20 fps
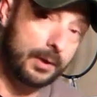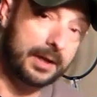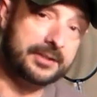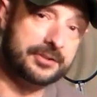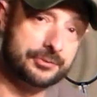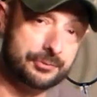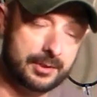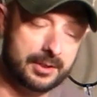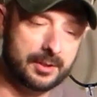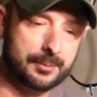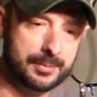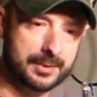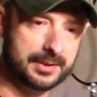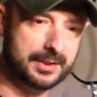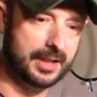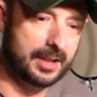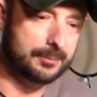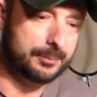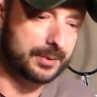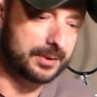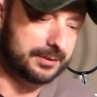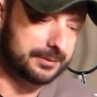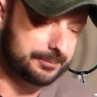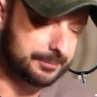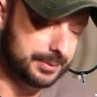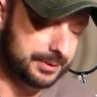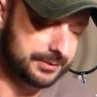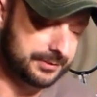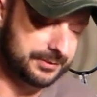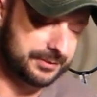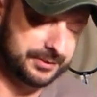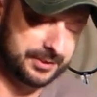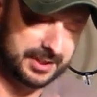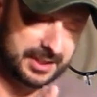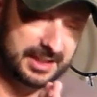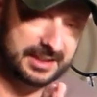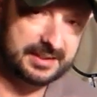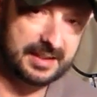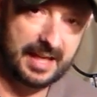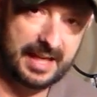quite straight up and down, but, but to
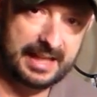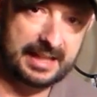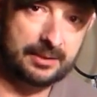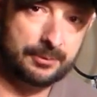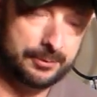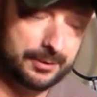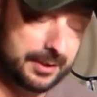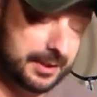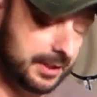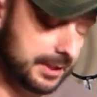get the angle